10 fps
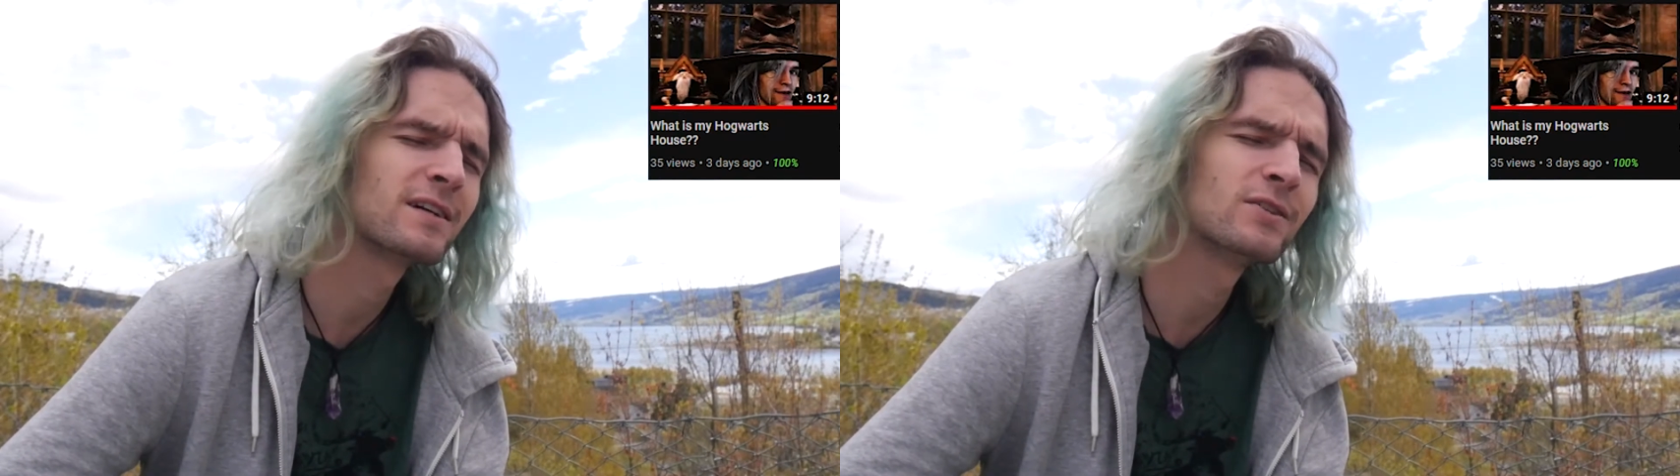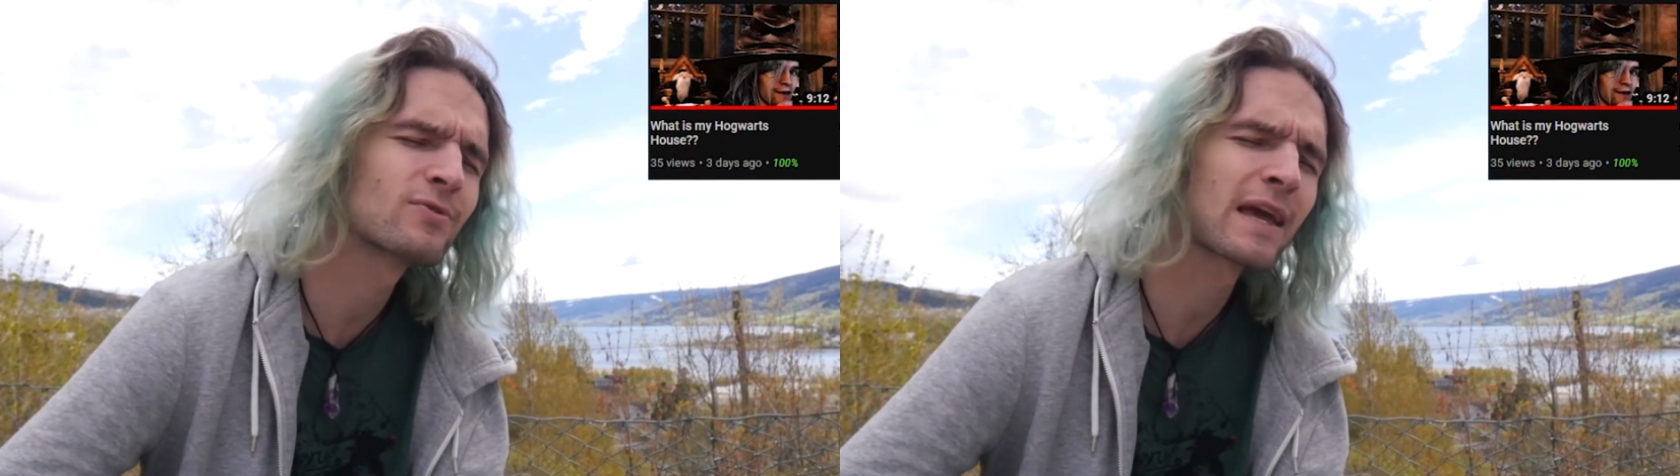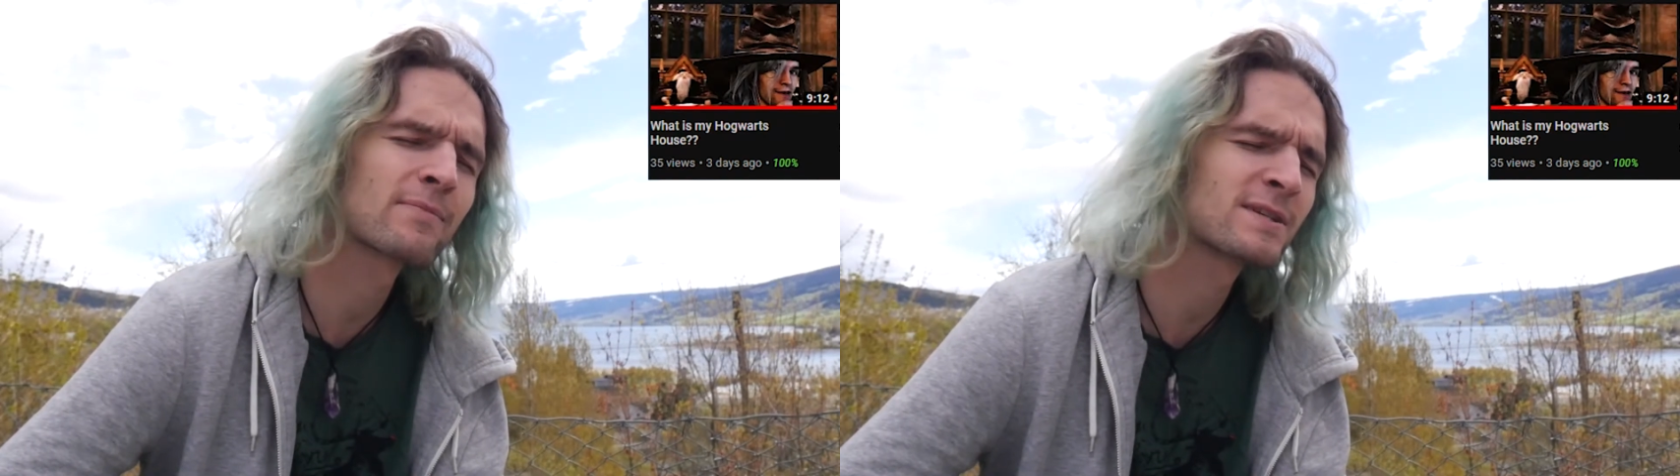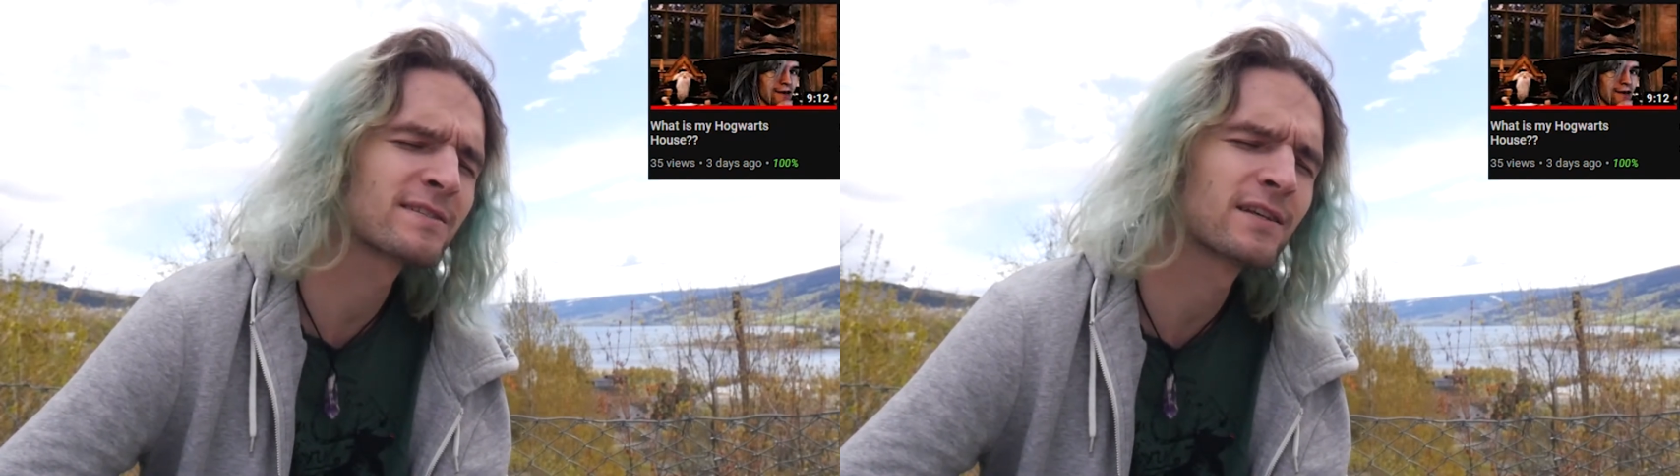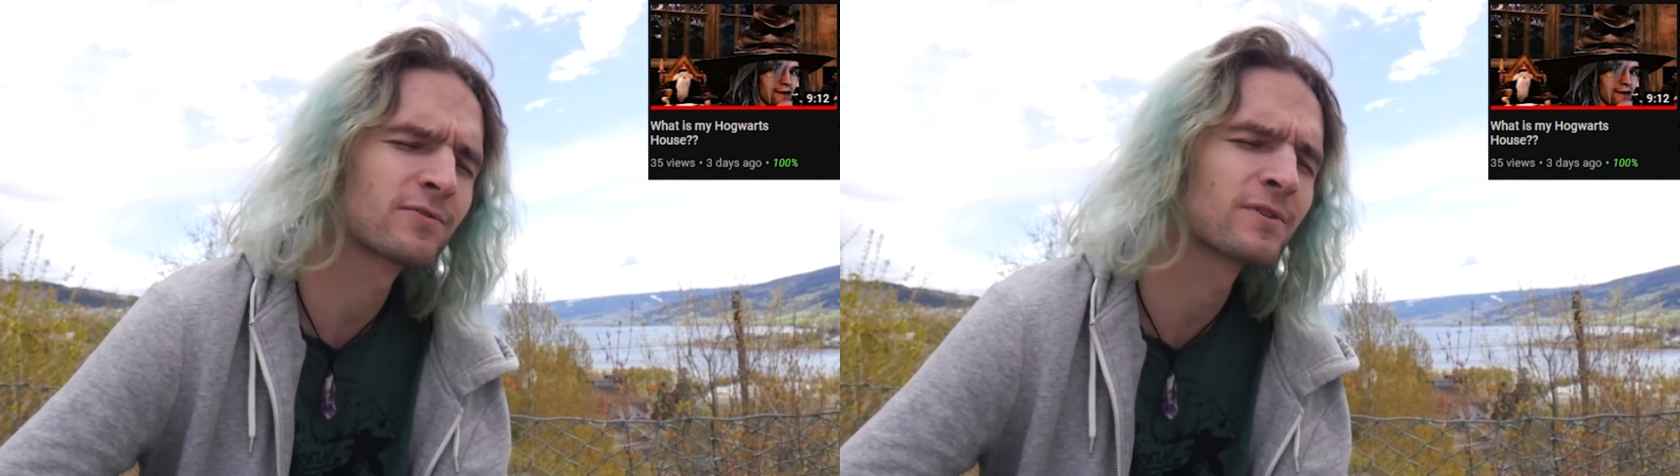You can't be
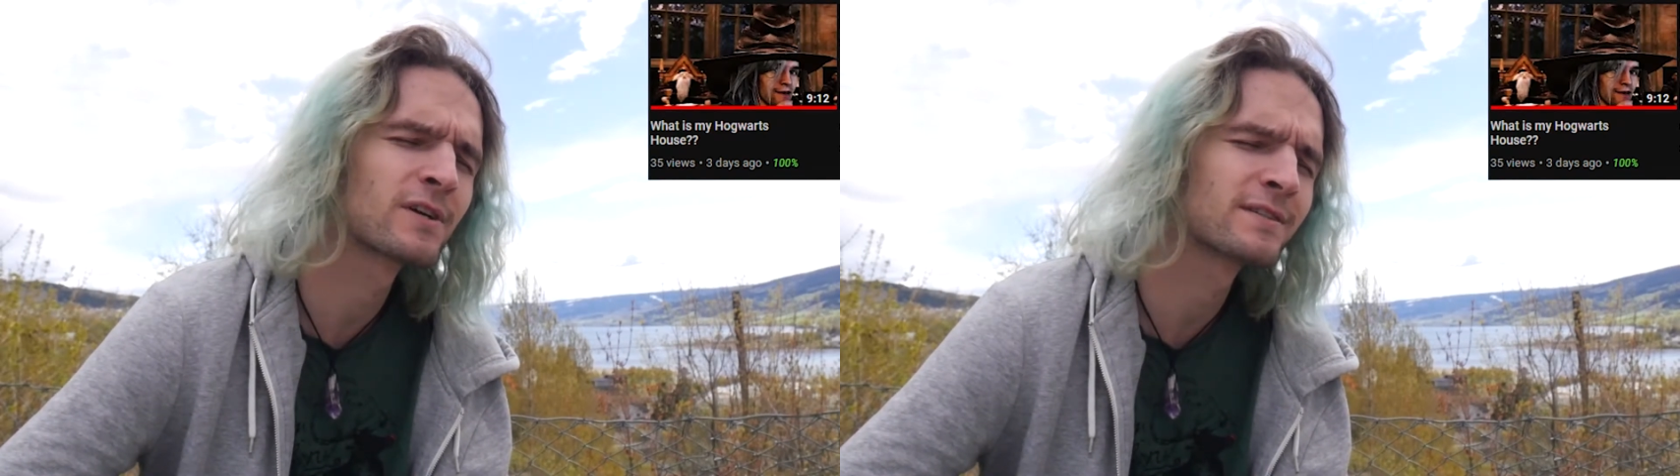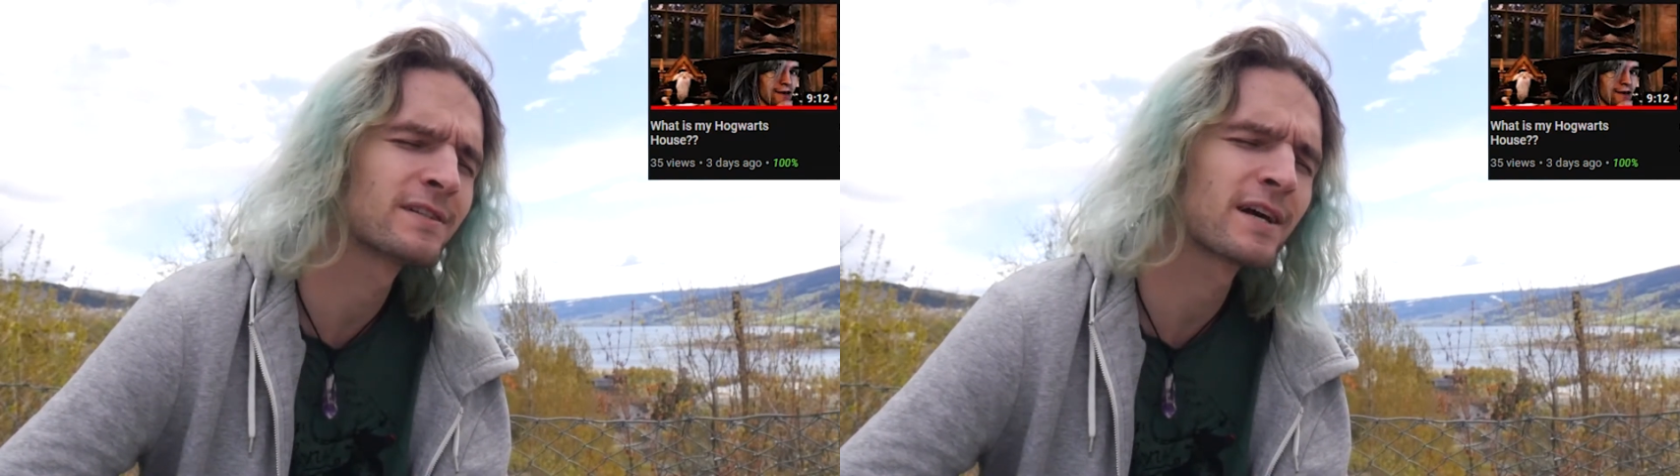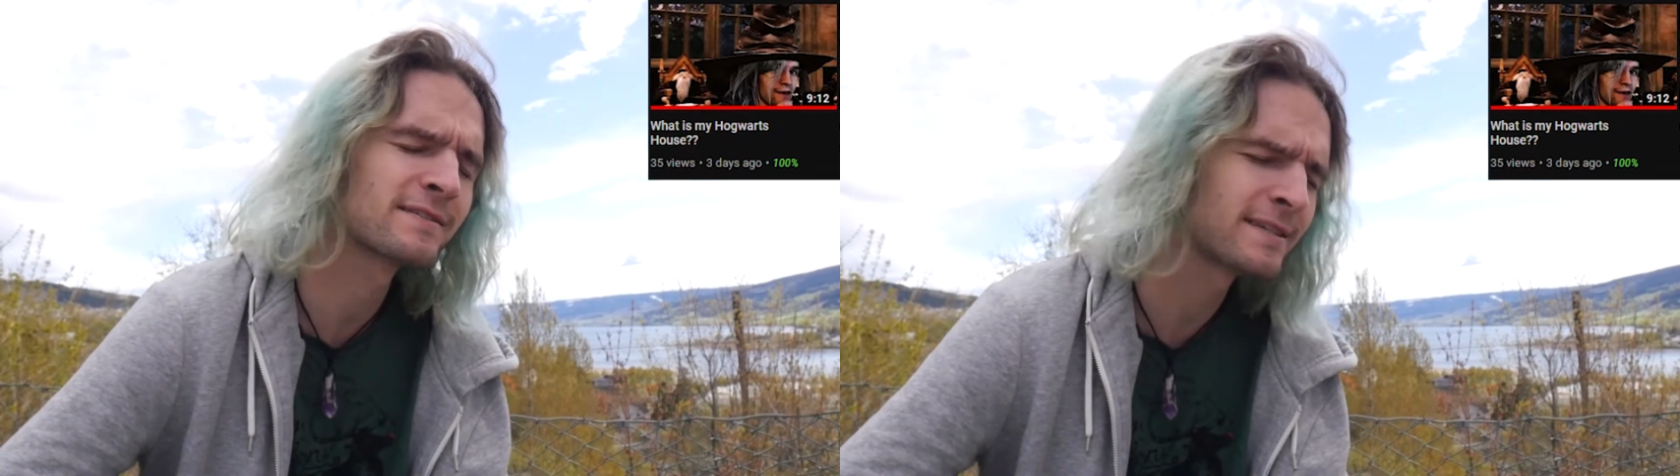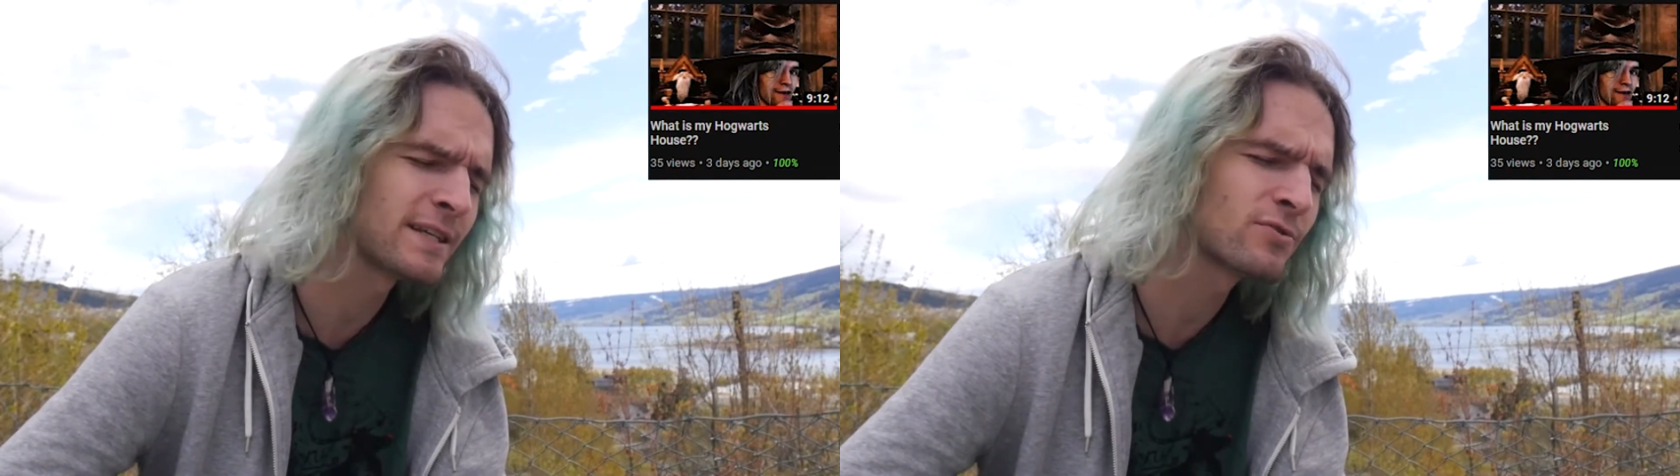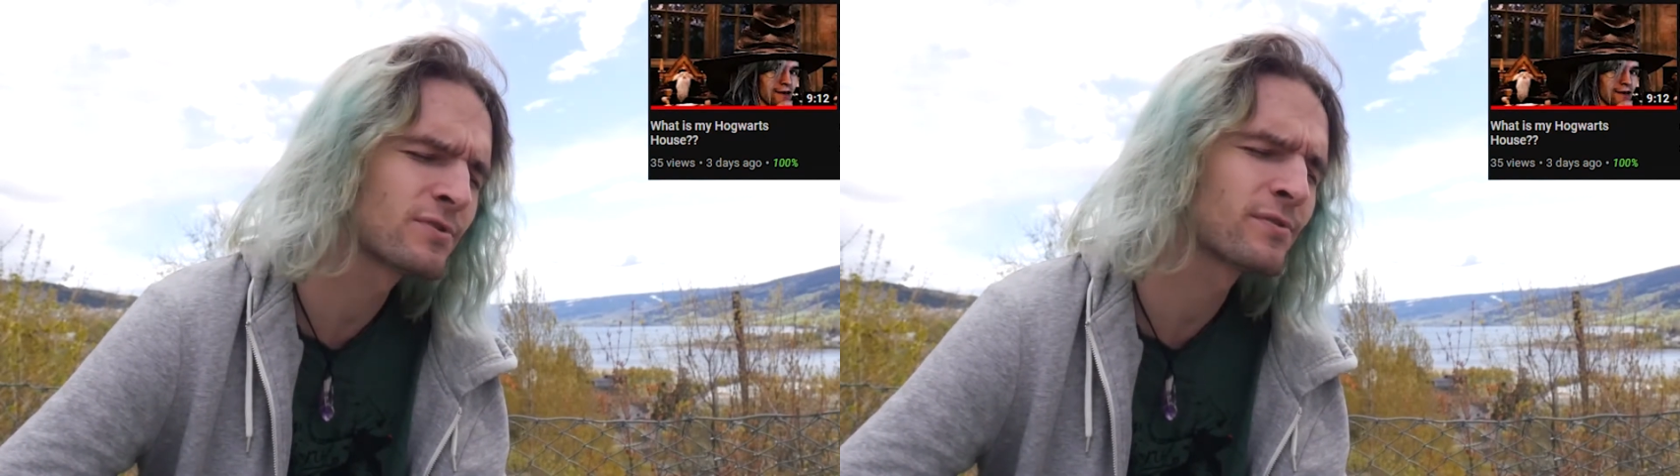Slytherin until I see
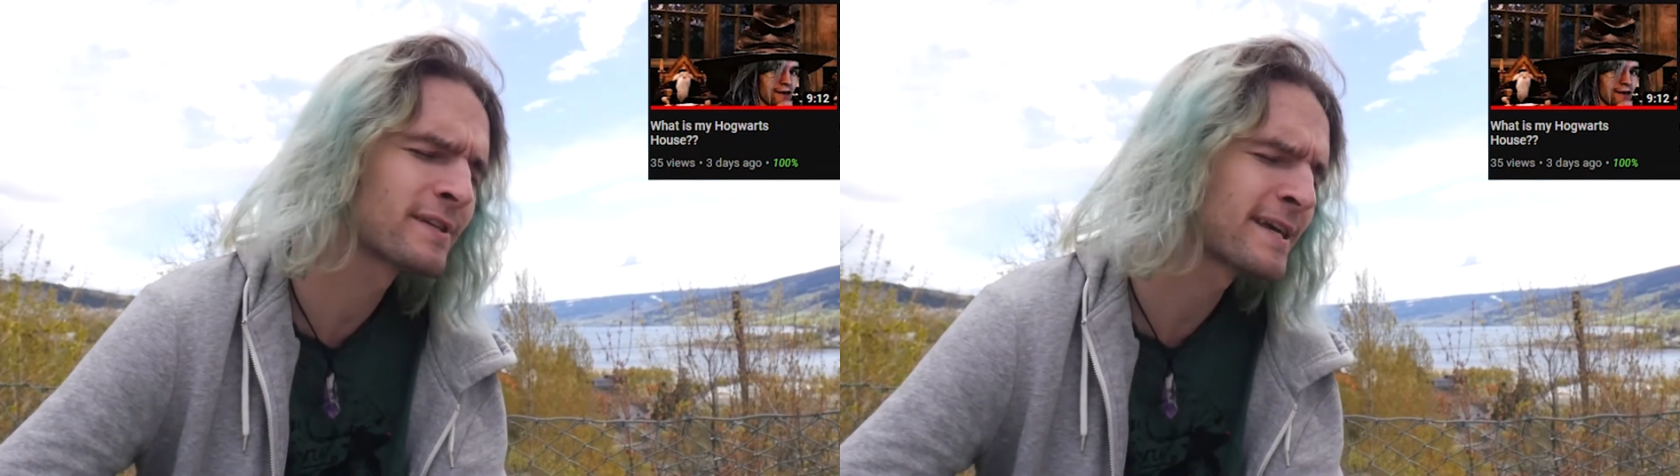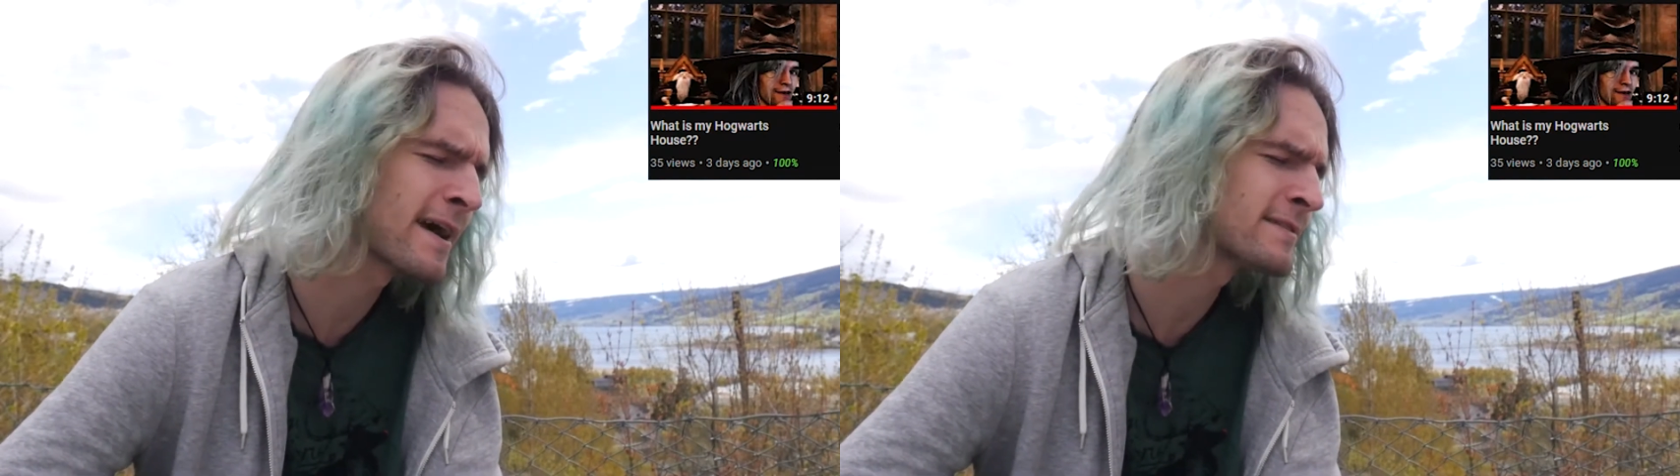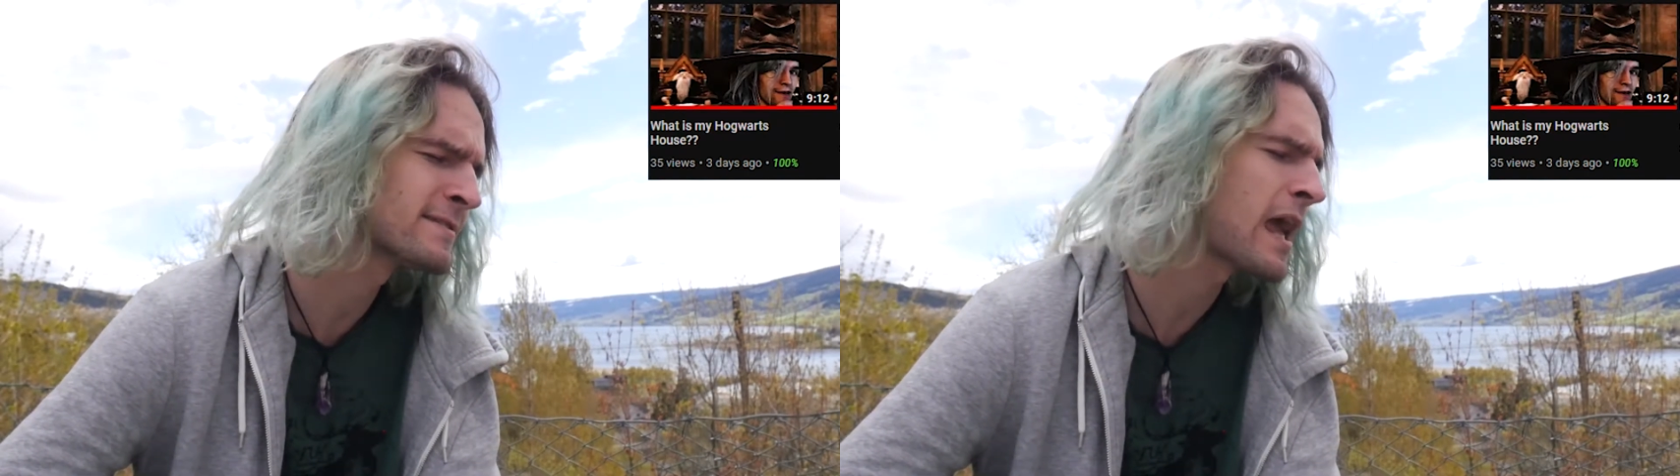you do the test